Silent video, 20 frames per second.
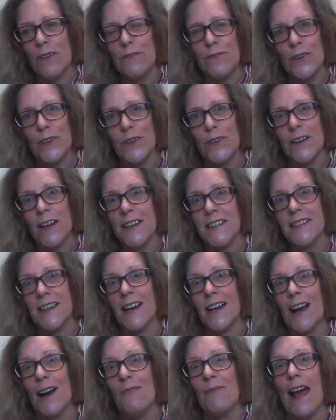food has to
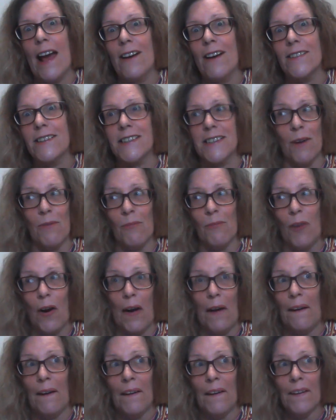come out
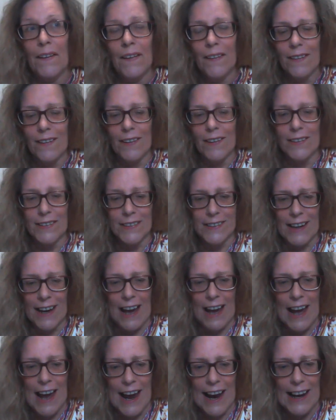somewhere,
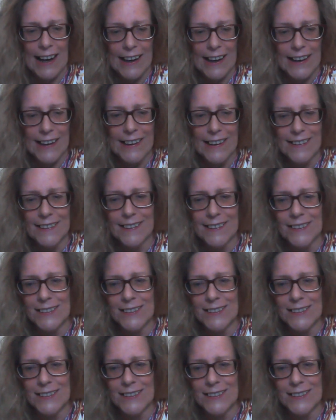okay?